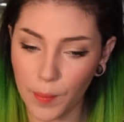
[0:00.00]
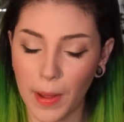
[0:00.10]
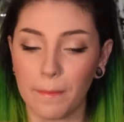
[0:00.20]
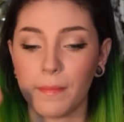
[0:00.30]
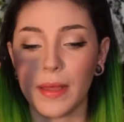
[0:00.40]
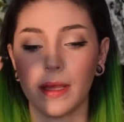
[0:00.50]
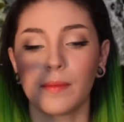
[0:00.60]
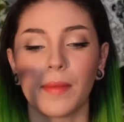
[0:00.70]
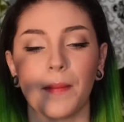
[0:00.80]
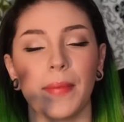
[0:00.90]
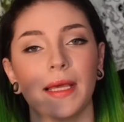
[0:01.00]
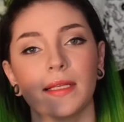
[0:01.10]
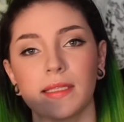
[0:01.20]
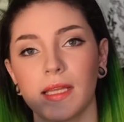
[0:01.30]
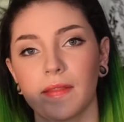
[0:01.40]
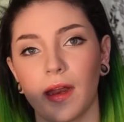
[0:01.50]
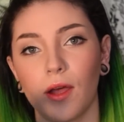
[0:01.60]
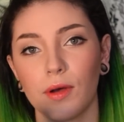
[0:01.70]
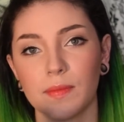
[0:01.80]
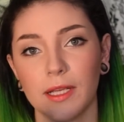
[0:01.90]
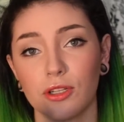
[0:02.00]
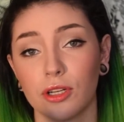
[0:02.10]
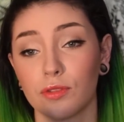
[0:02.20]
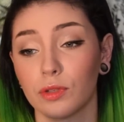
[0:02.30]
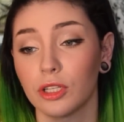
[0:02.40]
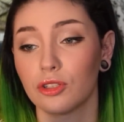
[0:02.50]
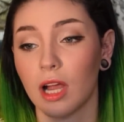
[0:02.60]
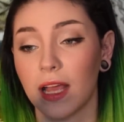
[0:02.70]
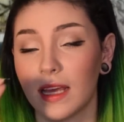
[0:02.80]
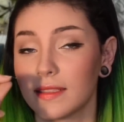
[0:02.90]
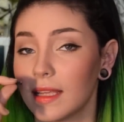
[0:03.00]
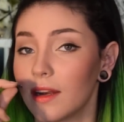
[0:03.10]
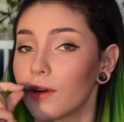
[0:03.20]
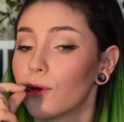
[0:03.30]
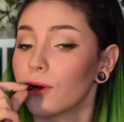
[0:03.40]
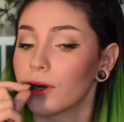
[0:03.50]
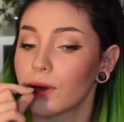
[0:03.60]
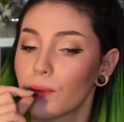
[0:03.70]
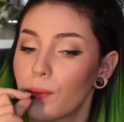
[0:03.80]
My biggest thing that I always make sure is really dry is the inner corner.